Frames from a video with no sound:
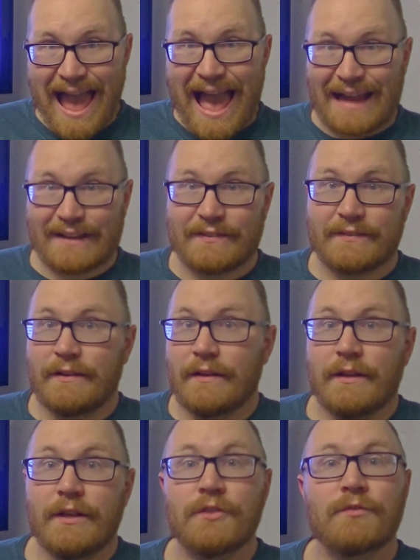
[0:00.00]
Acts
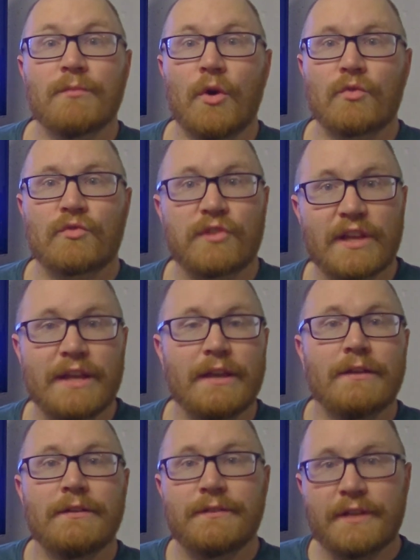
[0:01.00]
is
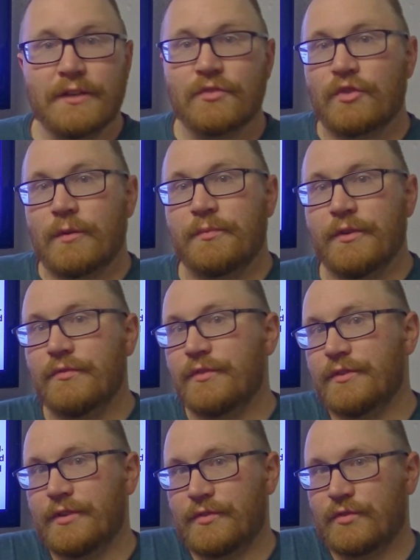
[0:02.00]
mostly
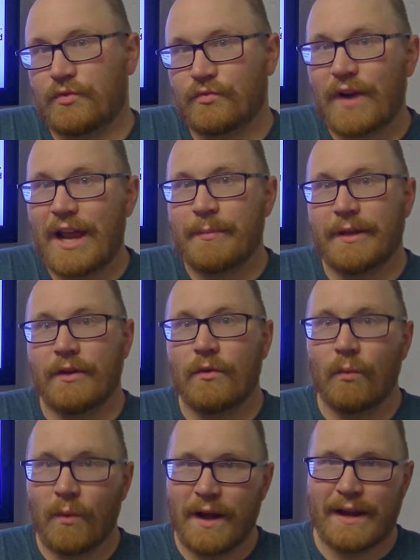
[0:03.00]
descriptive,
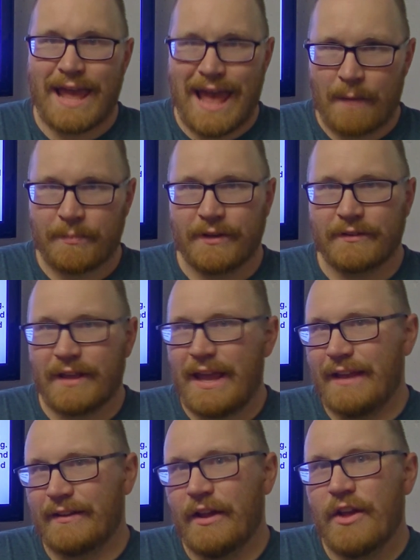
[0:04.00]
describing what happened,
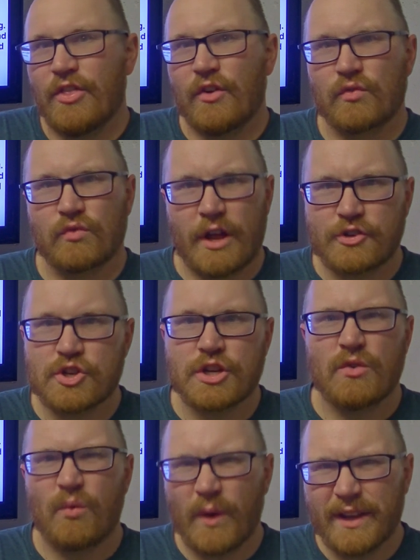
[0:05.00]
and the
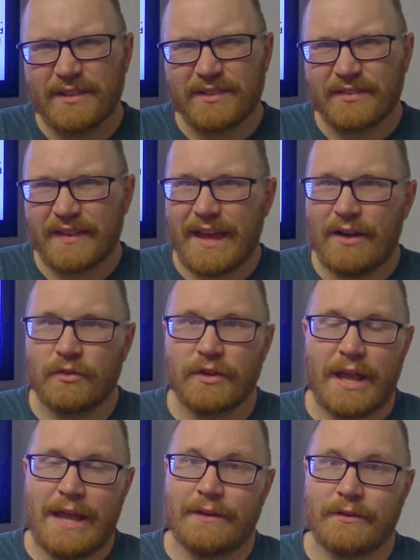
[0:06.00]
rushing wind
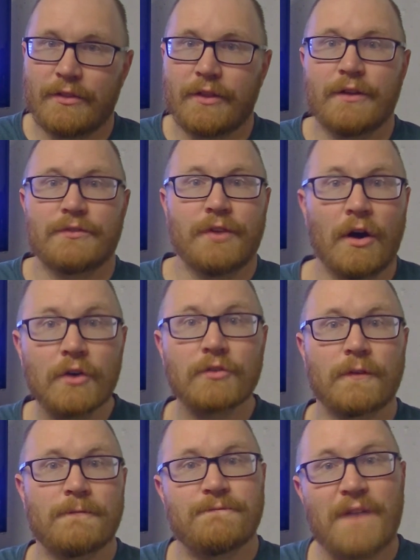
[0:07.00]
sound and the
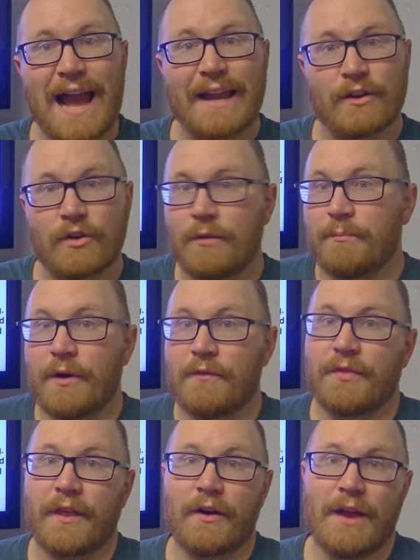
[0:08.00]
tongues of fire
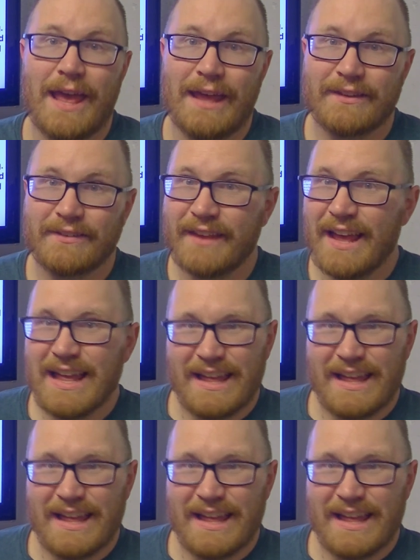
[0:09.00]
above their heads,